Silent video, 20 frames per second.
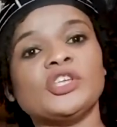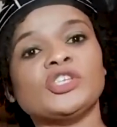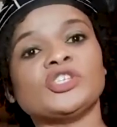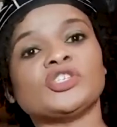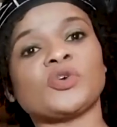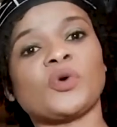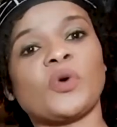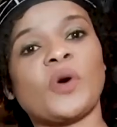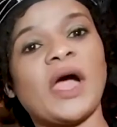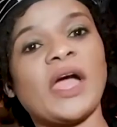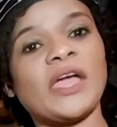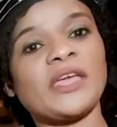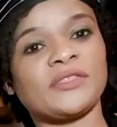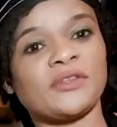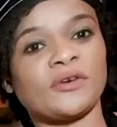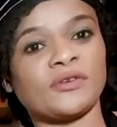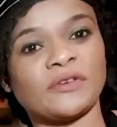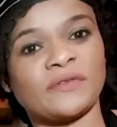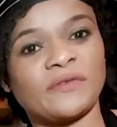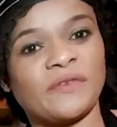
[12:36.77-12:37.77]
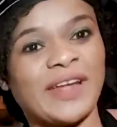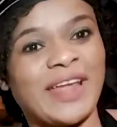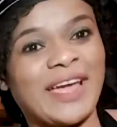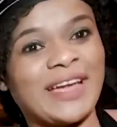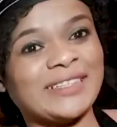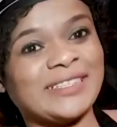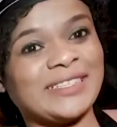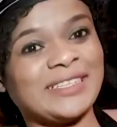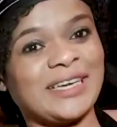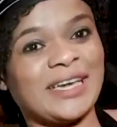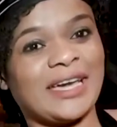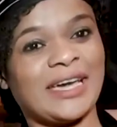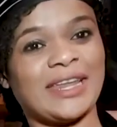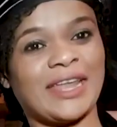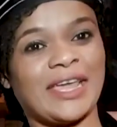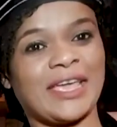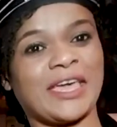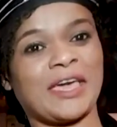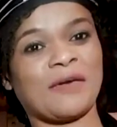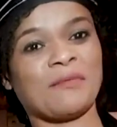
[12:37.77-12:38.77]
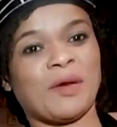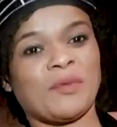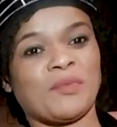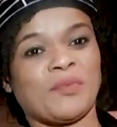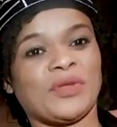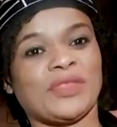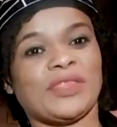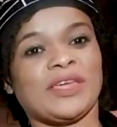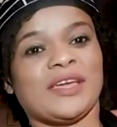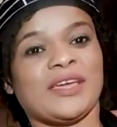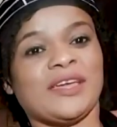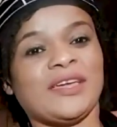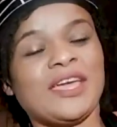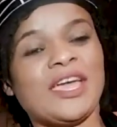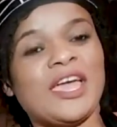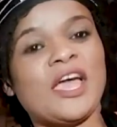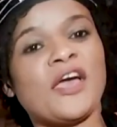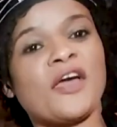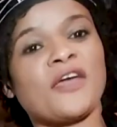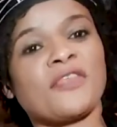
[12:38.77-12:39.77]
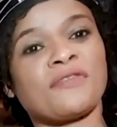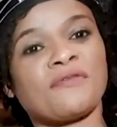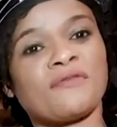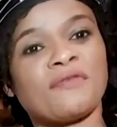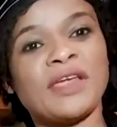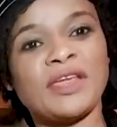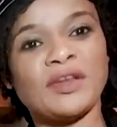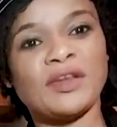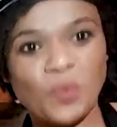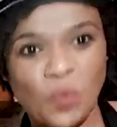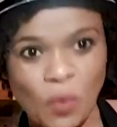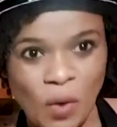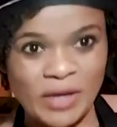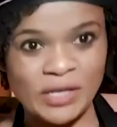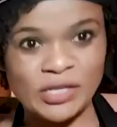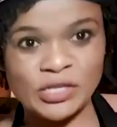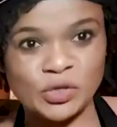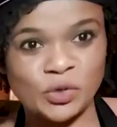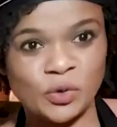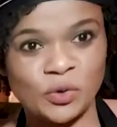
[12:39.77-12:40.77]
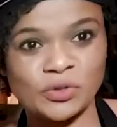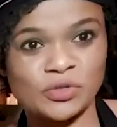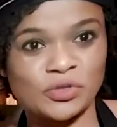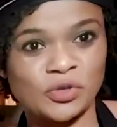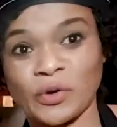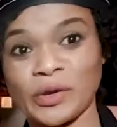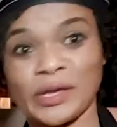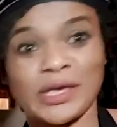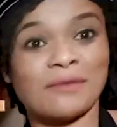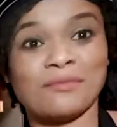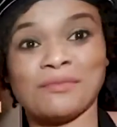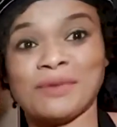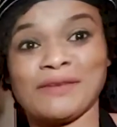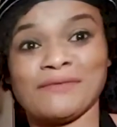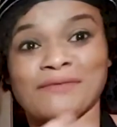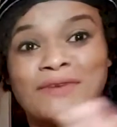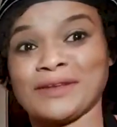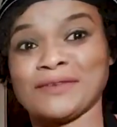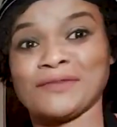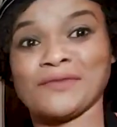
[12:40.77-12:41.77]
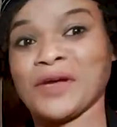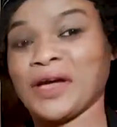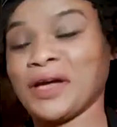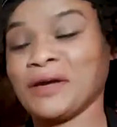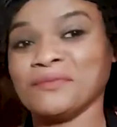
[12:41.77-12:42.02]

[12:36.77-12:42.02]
So I thought of an idea and I came up with a 3-in-1 sauce, or it can be even